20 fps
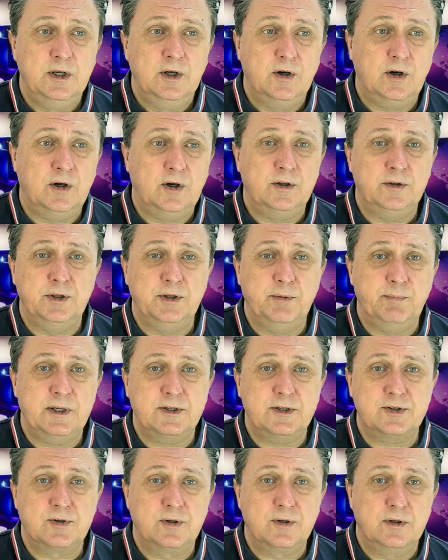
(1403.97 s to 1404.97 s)
on the
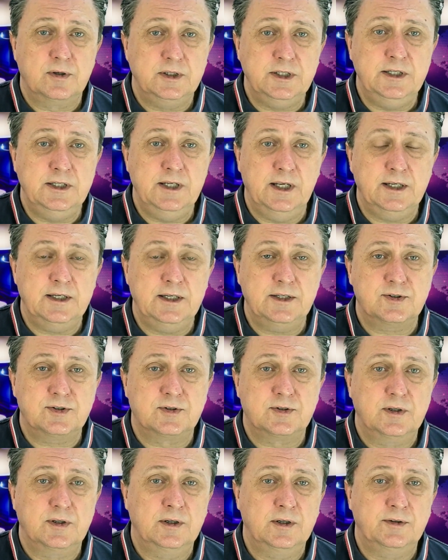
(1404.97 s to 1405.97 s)
best
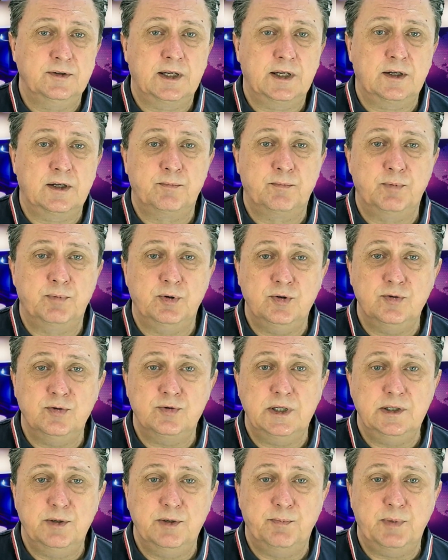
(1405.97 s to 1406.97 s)
EAs that are
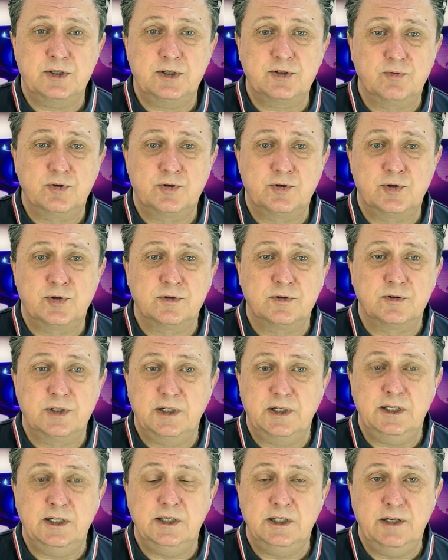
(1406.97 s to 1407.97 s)
producing the best results
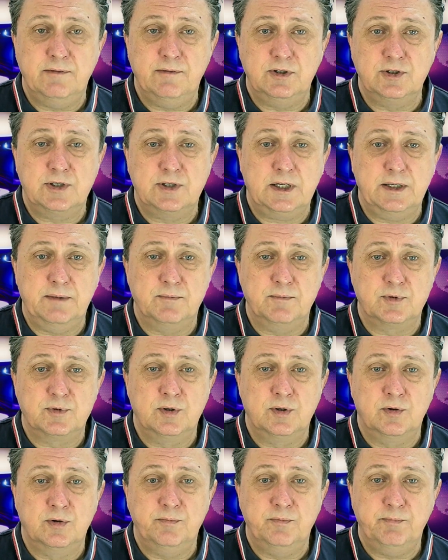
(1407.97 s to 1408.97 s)
at any given time.
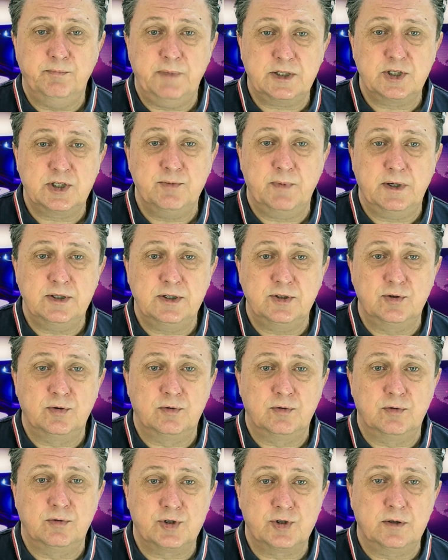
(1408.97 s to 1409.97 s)
So maximize
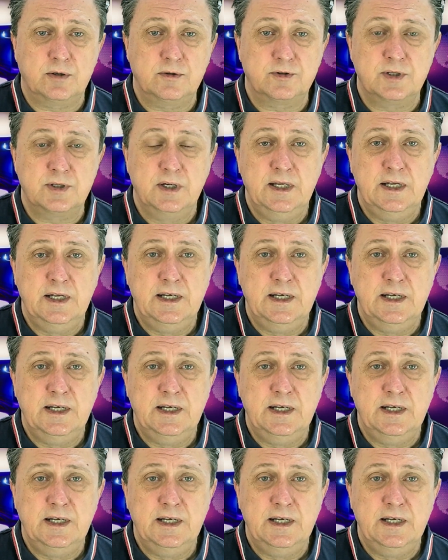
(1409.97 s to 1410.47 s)
your results.